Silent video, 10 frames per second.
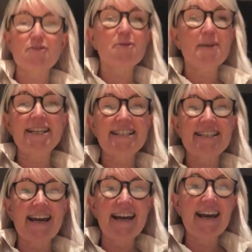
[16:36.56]
for me to
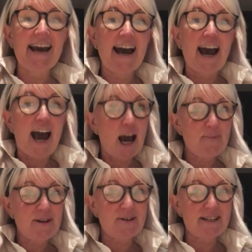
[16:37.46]
say
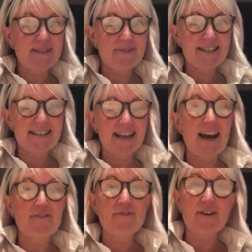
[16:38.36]
Happy Christmas,
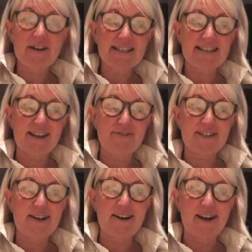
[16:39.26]
have a very safe
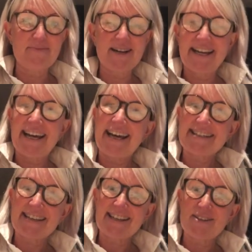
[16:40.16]
time, and
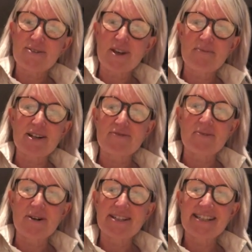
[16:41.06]
thank you so much for
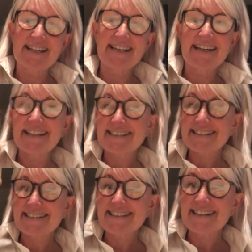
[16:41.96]
watching, and
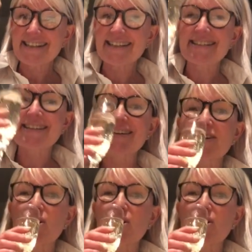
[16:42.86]
cheers.